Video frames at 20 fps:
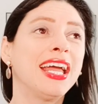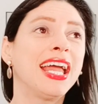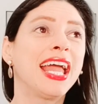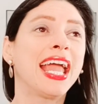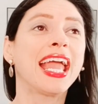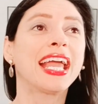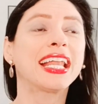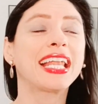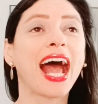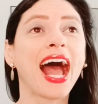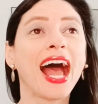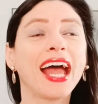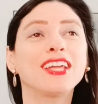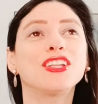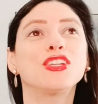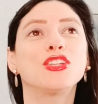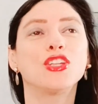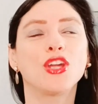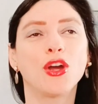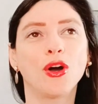And I
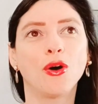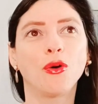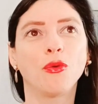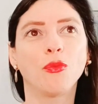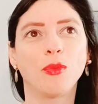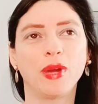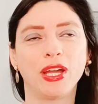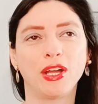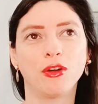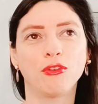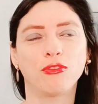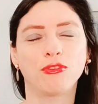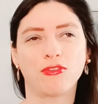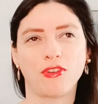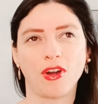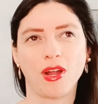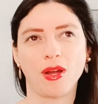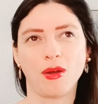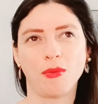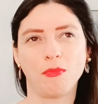know Will
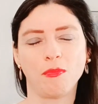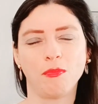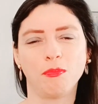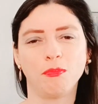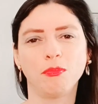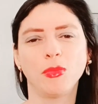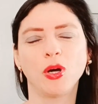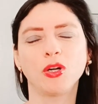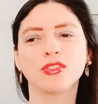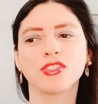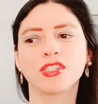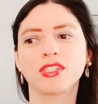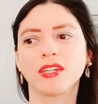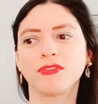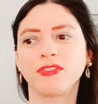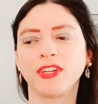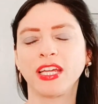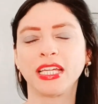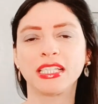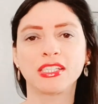from most of
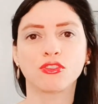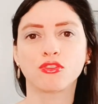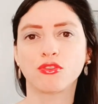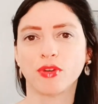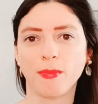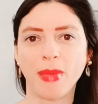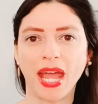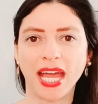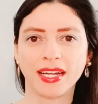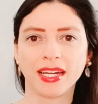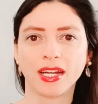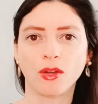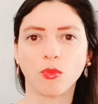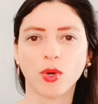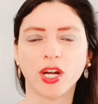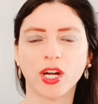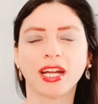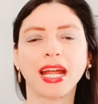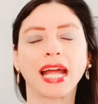his dramatic work.